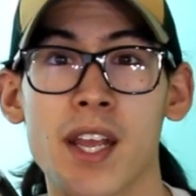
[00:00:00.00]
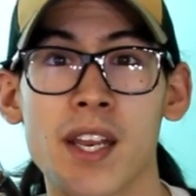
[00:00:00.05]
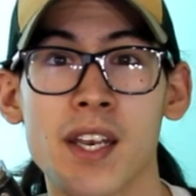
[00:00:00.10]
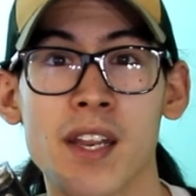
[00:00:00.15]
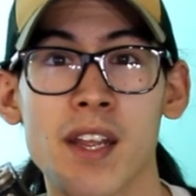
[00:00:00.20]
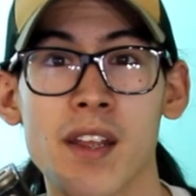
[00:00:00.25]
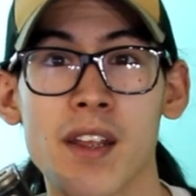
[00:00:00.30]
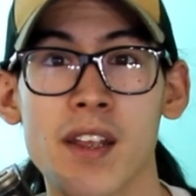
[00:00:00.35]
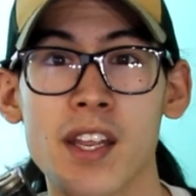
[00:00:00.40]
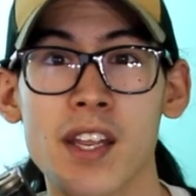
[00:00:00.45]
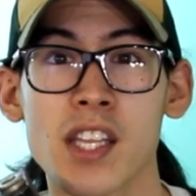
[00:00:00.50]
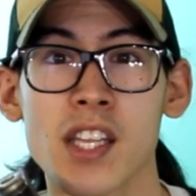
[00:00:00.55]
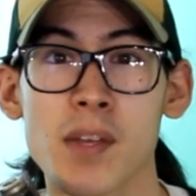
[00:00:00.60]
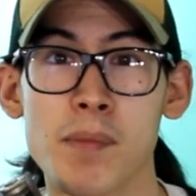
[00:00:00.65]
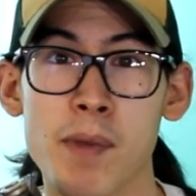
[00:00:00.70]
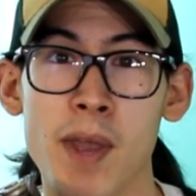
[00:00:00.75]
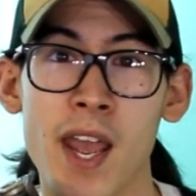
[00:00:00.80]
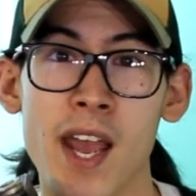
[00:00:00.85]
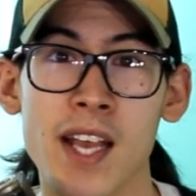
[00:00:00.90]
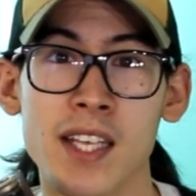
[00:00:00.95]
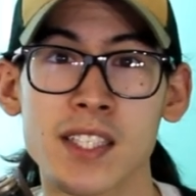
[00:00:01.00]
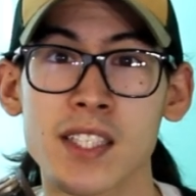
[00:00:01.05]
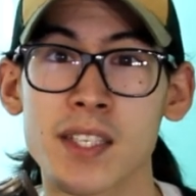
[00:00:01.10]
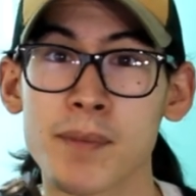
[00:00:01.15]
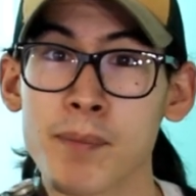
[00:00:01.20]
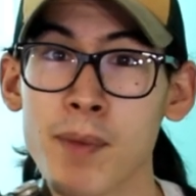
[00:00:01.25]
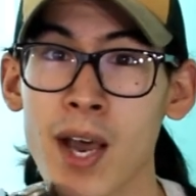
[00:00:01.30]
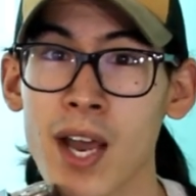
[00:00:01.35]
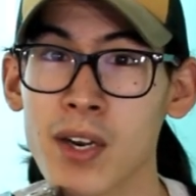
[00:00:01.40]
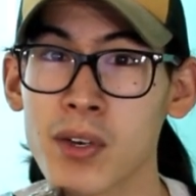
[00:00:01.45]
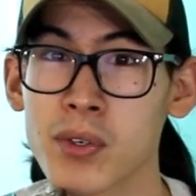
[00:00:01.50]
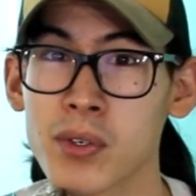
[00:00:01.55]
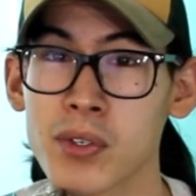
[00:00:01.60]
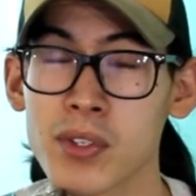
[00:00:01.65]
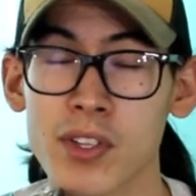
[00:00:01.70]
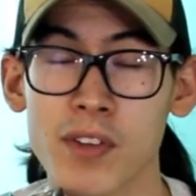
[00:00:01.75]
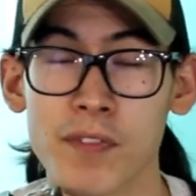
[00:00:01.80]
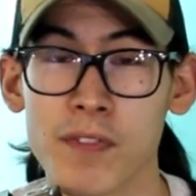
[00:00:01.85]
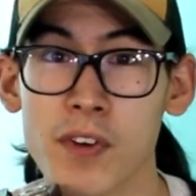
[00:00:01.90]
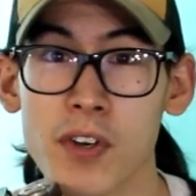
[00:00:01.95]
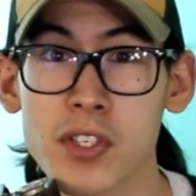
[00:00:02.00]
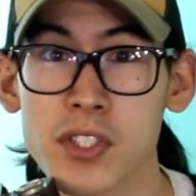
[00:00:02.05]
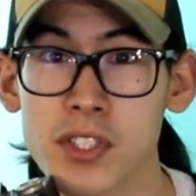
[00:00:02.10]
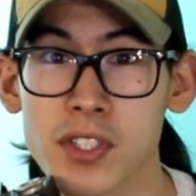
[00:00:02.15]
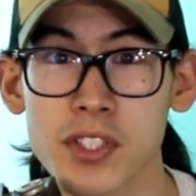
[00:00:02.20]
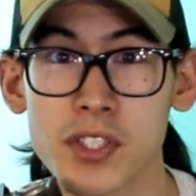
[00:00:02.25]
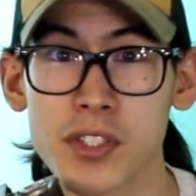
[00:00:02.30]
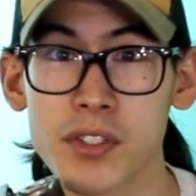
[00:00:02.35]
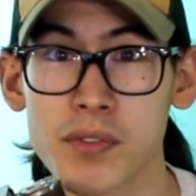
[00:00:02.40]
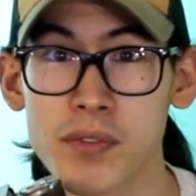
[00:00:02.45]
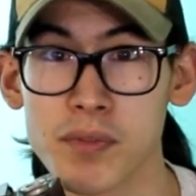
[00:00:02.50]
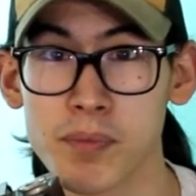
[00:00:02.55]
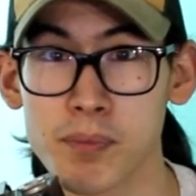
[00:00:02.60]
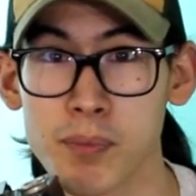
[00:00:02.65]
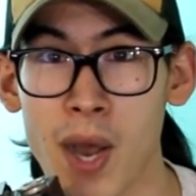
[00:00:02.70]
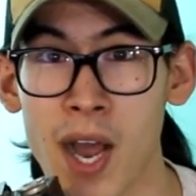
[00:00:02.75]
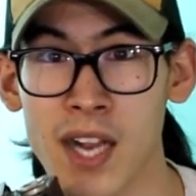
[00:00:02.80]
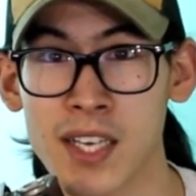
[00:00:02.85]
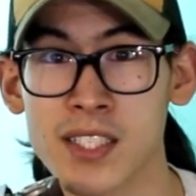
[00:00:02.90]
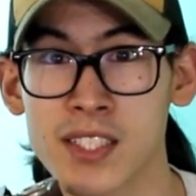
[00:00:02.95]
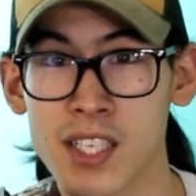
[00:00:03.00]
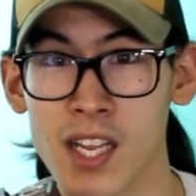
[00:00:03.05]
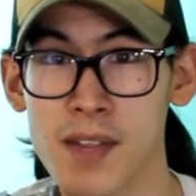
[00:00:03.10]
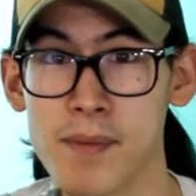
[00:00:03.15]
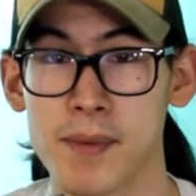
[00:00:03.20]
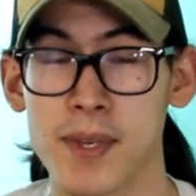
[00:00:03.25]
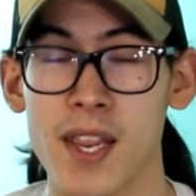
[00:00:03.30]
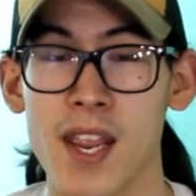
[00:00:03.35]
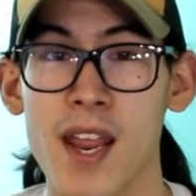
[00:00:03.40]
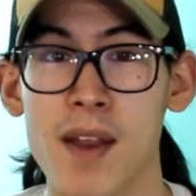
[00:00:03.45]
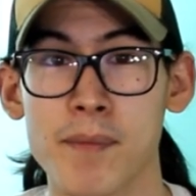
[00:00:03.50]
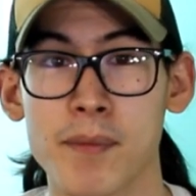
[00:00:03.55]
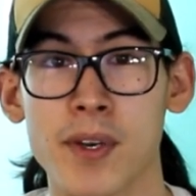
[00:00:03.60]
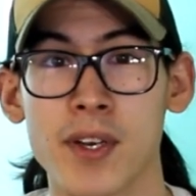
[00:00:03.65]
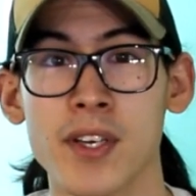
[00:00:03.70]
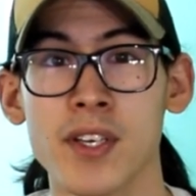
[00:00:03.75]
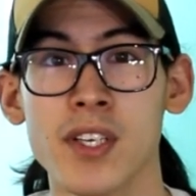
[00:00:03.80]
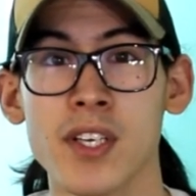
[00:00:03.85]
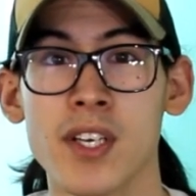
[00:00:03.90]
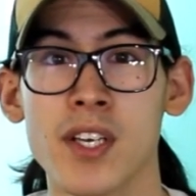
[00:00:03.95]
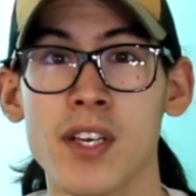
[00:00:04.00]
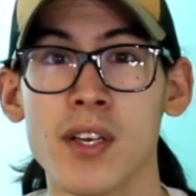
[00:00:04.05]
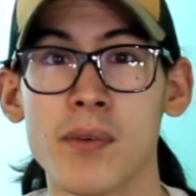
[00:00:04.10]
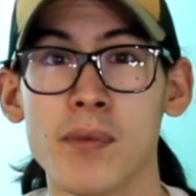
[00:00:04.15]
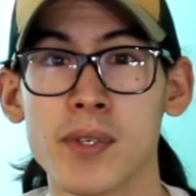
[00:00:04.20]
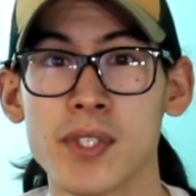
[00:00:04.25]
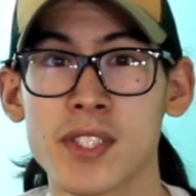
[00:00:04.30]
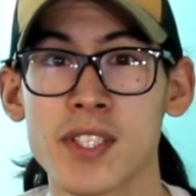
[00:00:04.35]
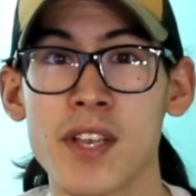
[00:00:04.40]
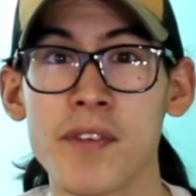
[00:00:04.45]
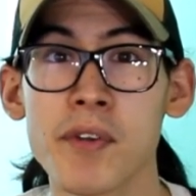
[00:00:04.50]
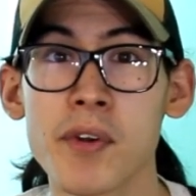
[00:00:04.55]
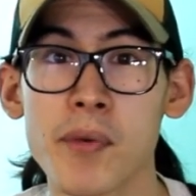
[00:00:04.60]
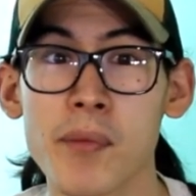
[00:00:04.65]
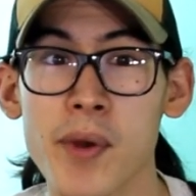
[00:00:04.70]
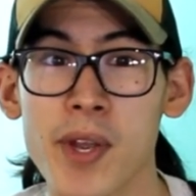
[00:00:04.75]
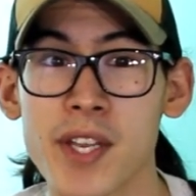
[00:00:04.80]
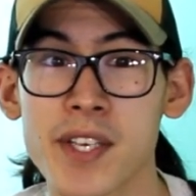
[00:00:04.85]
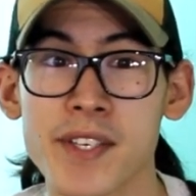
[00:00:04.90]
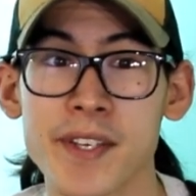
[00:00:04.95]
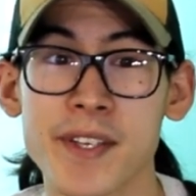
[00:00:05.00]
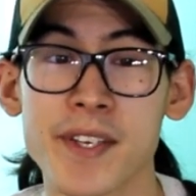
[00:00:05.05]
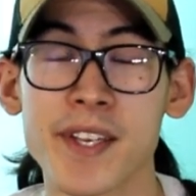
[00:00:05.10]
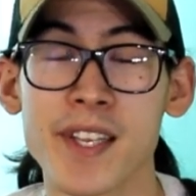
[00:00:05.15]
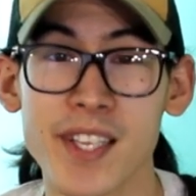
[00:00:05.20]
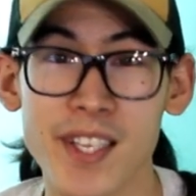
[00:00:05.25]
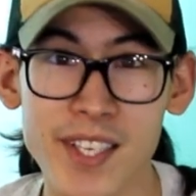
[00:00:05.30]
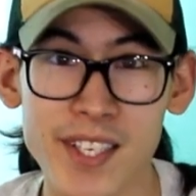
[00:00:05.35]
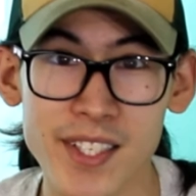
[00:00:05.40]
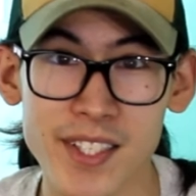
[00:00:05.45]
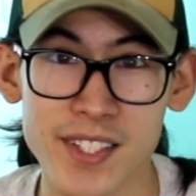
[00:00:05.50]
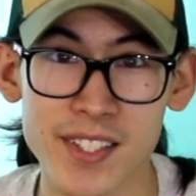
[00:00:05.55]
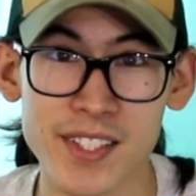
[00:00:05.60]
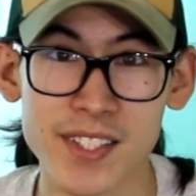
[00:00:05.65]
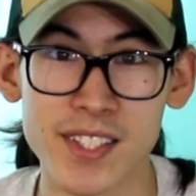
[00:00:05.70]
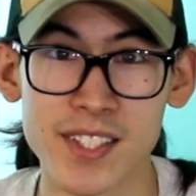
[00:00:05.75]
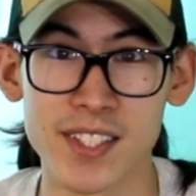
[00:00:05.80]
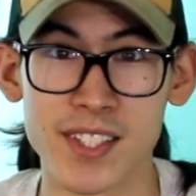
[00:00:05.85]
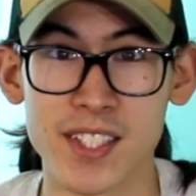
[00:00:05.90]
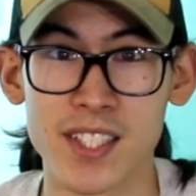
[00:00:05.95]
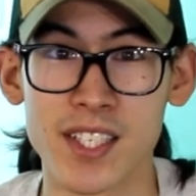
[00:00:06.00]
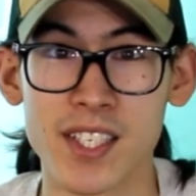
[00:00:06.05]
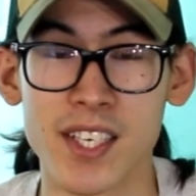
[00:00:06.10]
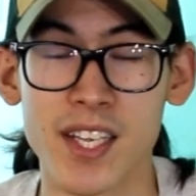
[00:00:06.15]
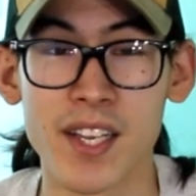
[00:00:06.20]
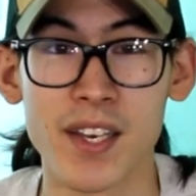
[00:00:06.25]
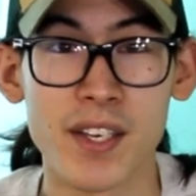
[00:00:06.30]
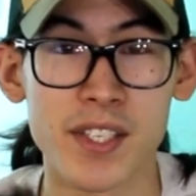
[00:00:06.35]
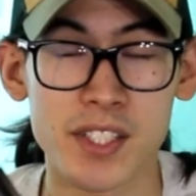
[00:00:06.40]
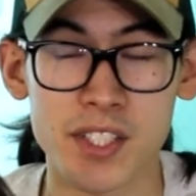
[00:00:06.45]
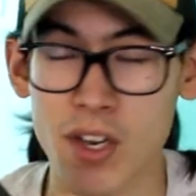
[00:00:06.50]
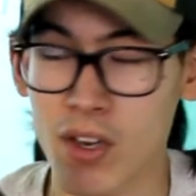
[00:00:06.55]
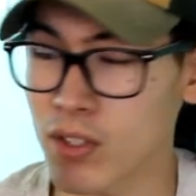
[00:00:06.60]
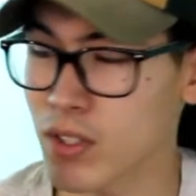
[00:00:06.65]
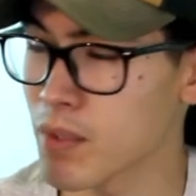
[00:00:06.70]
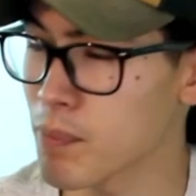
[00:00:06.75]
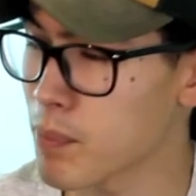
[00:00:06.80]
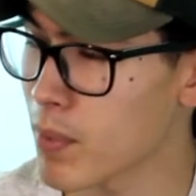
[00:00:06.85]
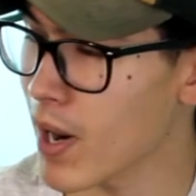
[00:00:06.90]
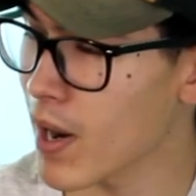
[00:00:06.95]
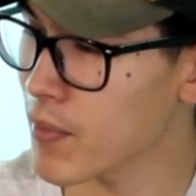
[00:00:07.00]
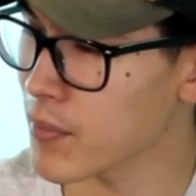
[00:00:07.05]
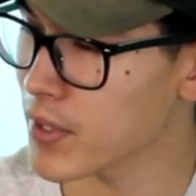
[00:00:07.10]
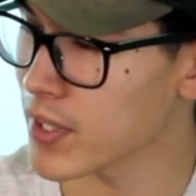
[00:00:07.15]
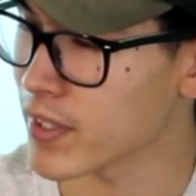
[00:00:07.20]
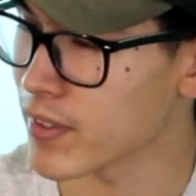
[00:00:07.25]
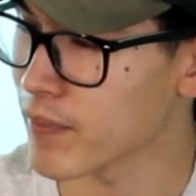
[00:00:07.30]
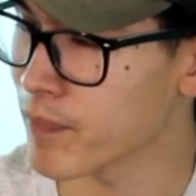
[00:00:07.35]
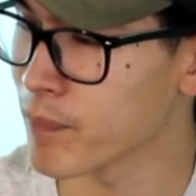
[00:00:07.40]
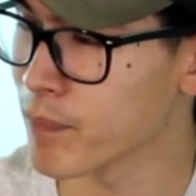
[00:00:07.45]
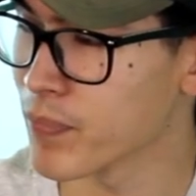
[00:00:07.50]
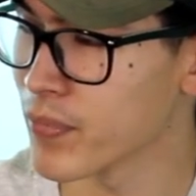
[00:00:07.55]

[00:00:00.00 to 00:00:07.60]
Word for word: And in the past, the model, the first box type camera was given away to kids and it's called the Brownie.